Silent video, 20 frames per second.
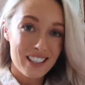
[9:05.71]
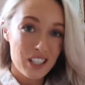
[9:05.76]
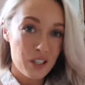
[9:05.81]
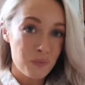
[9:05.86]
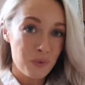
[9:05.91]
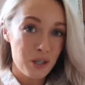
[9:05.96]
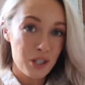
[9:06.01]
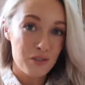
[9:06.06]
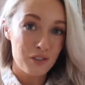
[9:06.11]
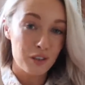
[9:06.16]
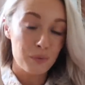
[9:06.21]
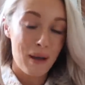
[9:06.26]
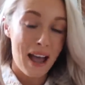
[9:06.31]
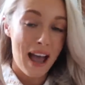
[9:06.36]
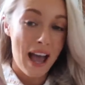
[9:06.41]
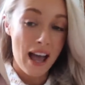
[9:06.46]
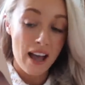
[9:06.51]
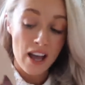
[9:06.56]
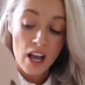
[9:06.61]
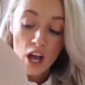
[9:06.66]
This beautiful
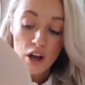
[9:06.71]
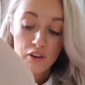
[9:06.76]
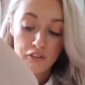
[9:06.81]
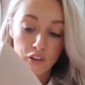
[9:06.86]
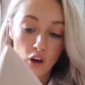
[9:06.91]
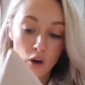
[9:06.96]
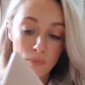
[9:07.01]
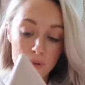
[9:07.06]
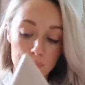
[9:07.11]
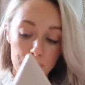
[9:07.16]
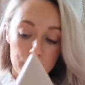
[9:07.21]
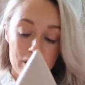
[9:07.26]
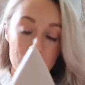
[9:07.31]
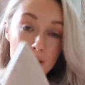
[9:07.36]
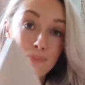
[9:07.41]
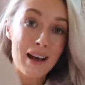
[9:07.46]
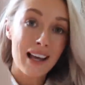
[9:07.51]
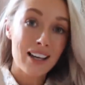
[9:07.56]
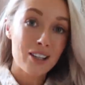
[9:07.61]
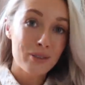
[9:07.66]
pair from
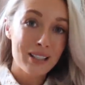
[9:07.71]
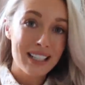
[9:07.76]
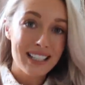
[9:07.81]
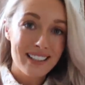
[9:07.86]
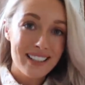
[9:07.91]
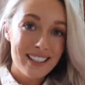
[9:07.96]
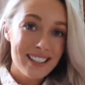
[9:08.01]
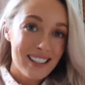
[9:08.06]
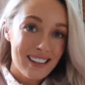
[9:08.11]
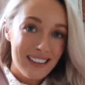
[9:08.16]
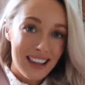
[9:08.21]
Pretty Ballerinas,